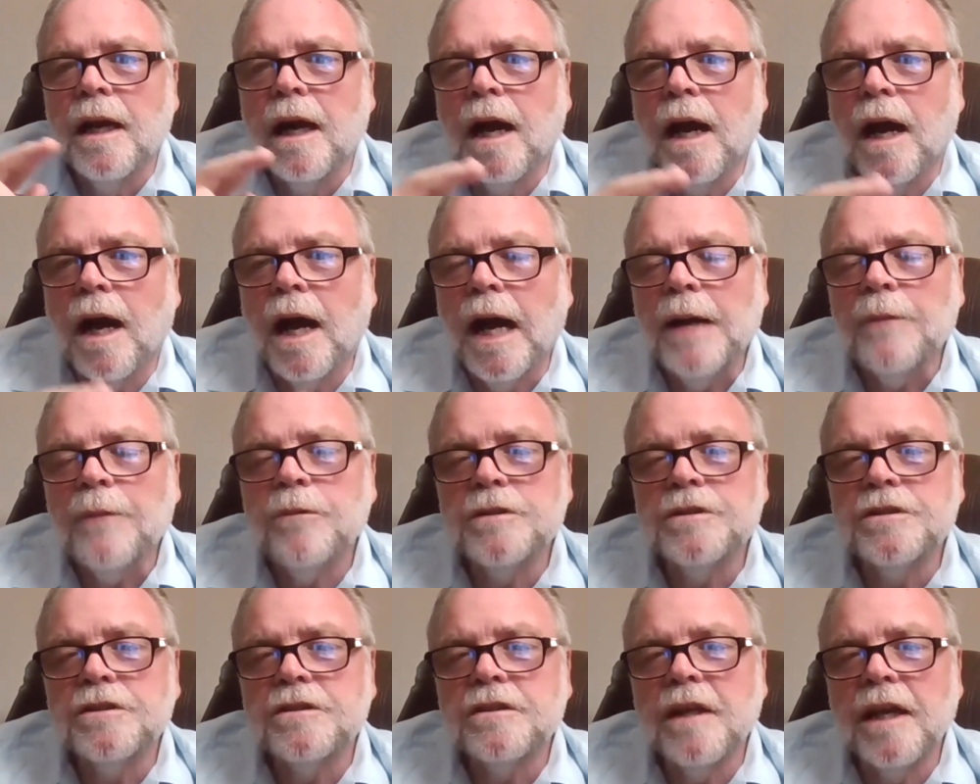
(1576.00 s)
I
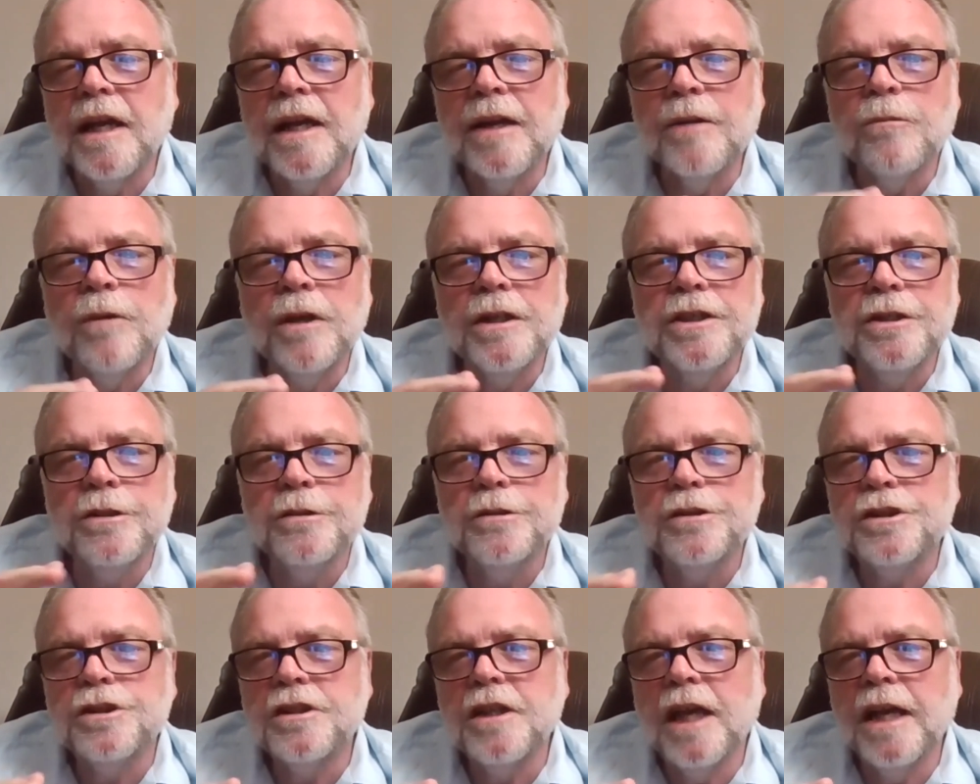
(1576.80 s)
would say when you
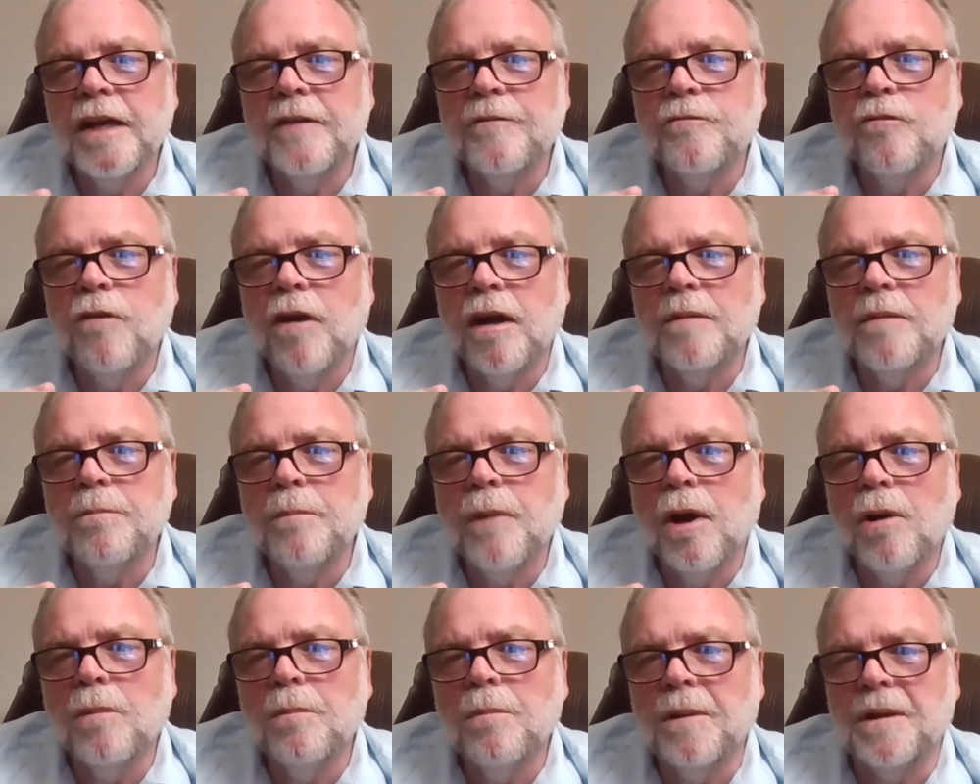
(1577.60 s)
save one
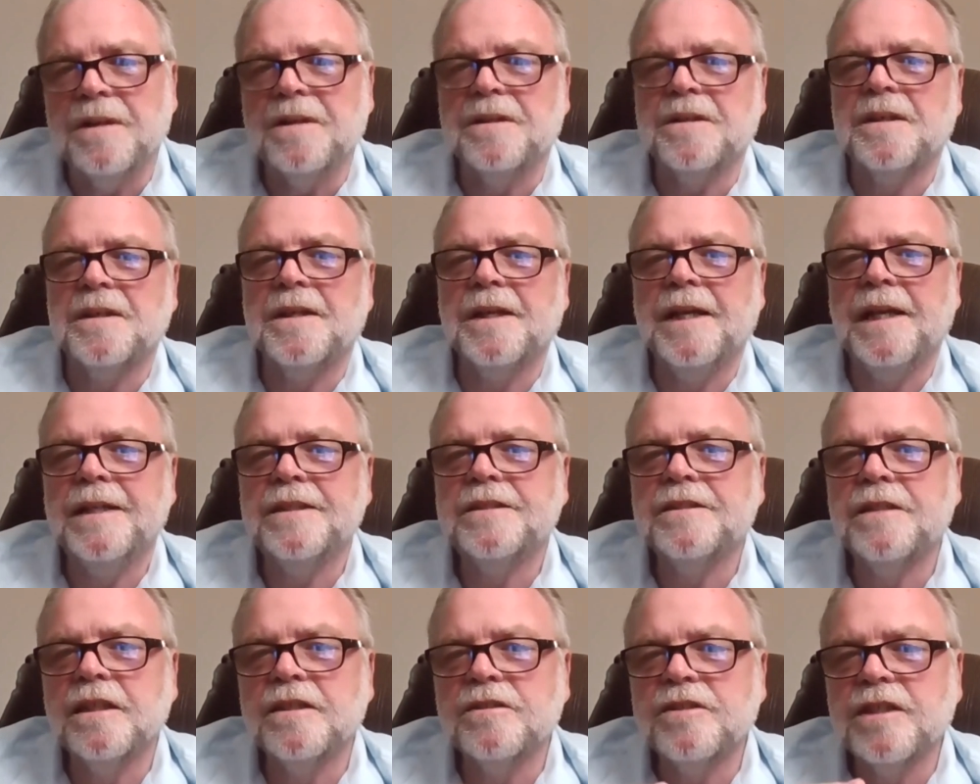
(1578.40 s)
moment,
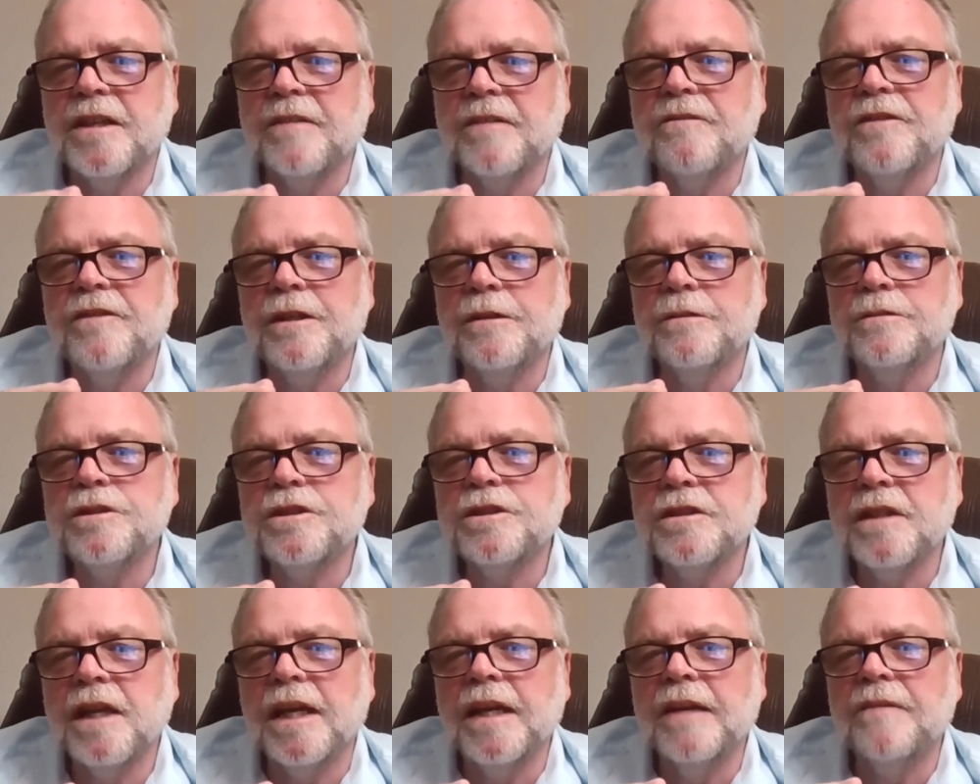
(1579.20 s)
it's as if you
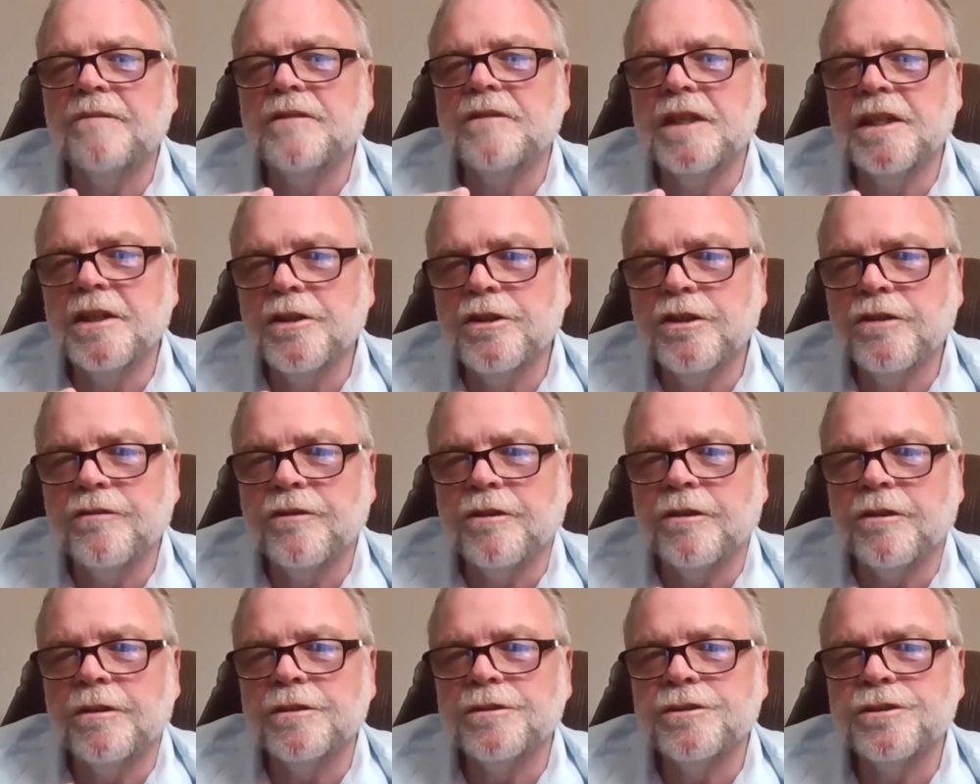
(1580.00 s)
saved the
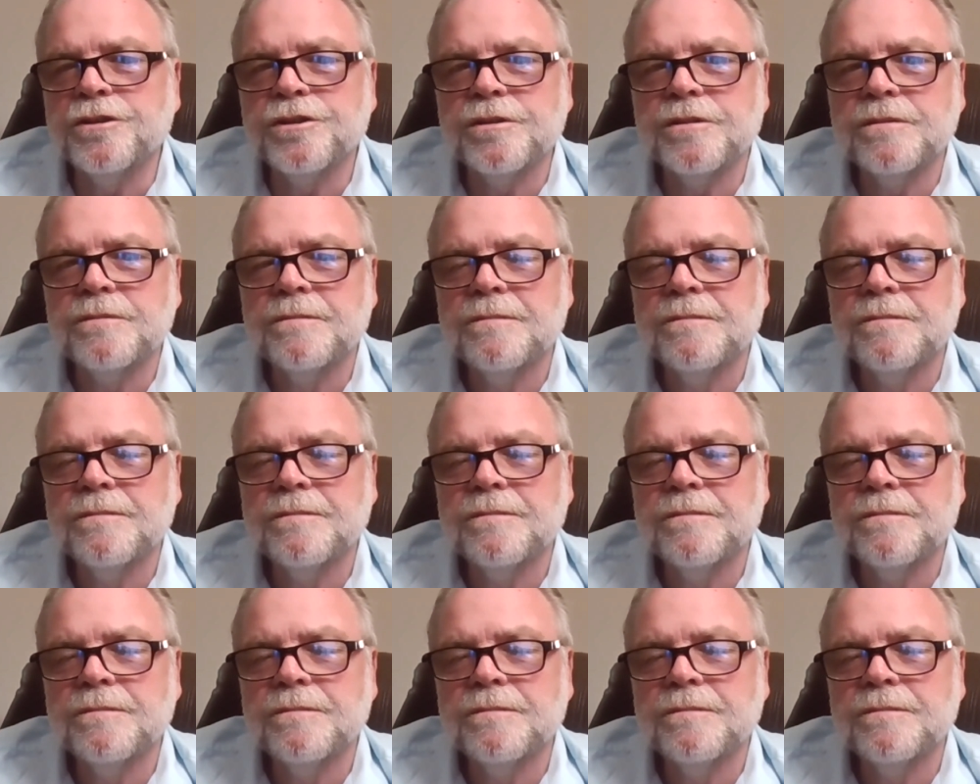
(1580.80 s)
universe.